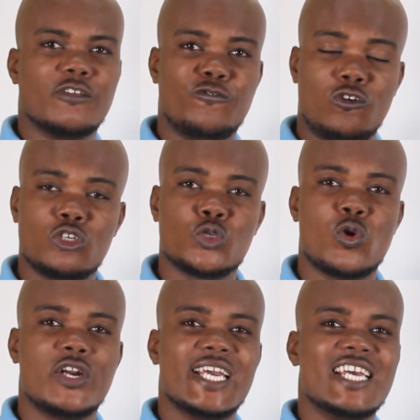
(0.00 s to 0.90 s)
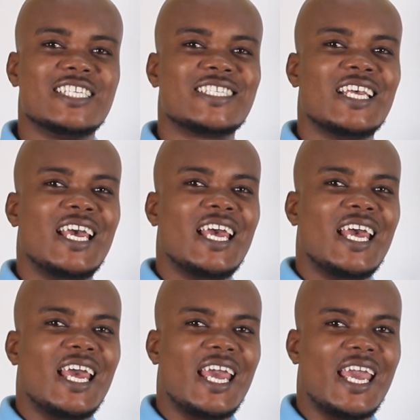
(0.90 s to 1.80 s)
The first word is
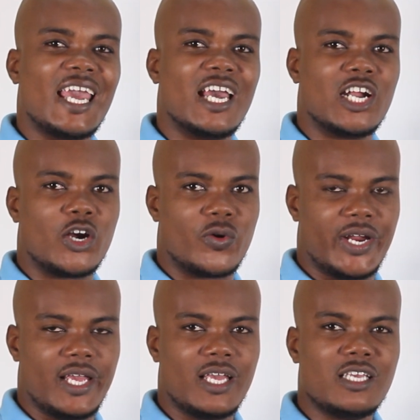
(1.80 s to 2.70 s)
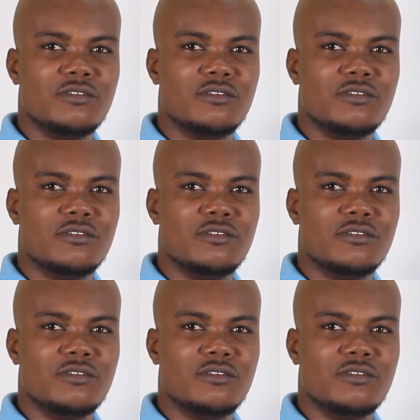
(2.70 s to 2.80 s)
angry.